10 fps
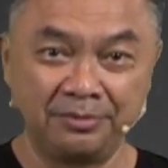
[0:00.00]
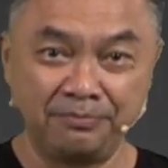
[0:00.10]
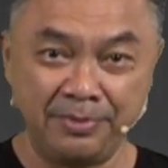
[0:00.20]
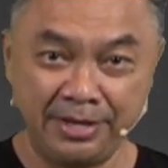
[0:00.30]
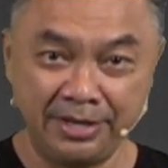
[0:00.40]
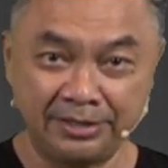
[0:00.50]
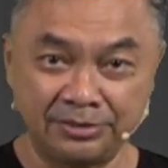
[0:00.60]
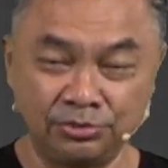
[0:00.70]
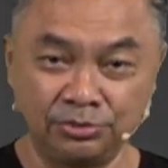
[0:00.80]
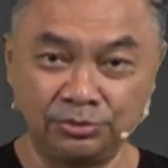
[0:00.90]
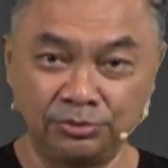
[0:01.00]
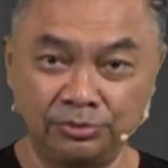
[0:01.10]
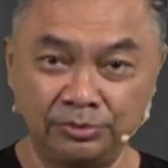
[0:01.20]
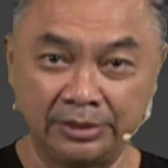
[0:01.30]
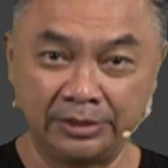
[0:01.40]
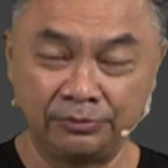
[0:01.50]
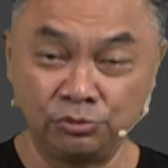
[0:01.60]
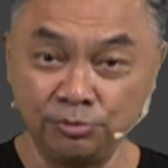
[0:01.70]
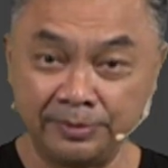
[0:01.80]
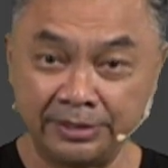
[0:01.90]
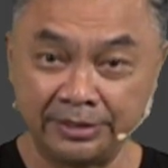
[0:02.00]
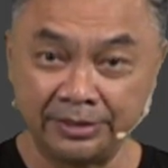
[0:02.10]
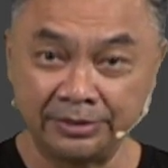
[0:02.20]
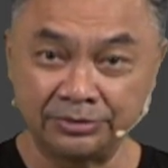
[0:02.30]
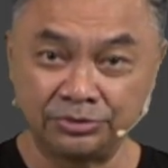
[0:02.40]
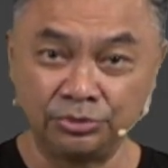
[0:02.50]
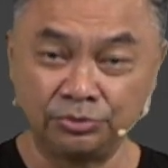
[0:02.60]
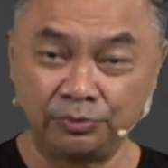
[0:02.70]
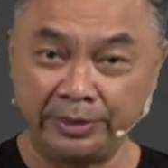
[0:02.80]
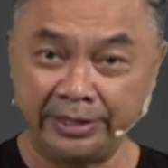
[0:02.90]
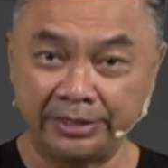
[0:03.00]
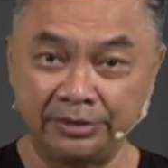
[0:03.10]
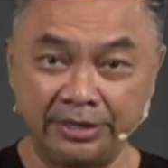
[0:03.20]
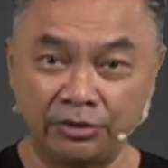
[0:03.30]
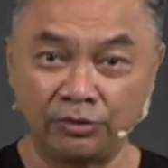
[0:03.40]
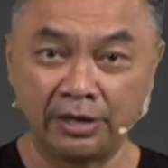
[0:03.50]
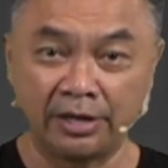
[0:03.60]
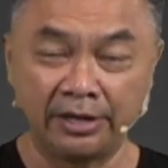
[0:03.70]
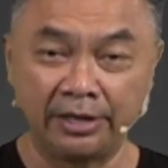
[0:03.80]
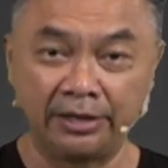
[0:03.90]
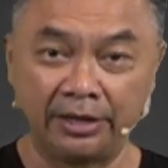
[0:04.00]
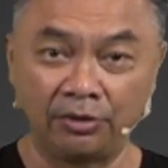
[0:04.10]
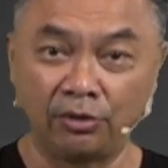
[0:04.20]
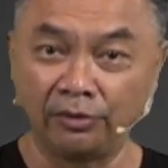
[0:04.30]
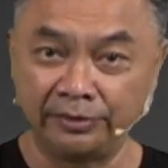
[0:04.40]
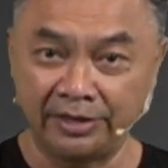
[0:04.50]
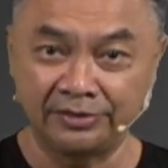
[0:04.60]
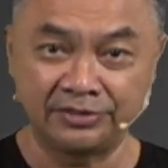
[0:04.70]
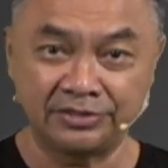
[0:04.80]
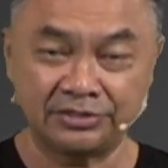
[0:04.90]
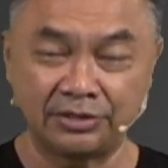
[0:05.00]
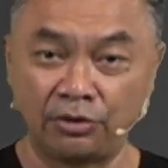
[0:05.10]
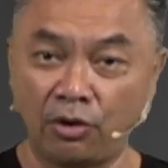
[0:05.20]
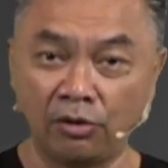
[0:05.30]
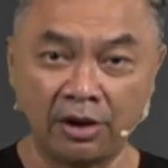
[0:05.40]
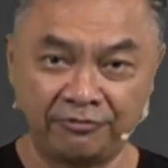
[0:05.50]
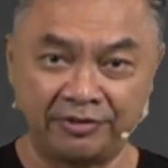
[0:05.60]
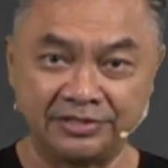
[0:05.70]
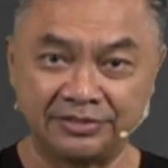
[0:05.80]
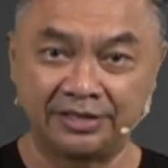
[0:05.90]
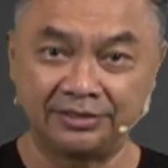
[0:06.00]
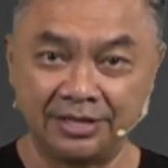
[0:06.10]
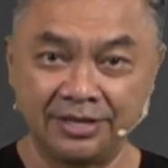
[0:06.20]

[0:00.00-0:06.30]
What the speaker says: Mick, to Ruben, to Rick, Nicola, and all the others, and all our friends at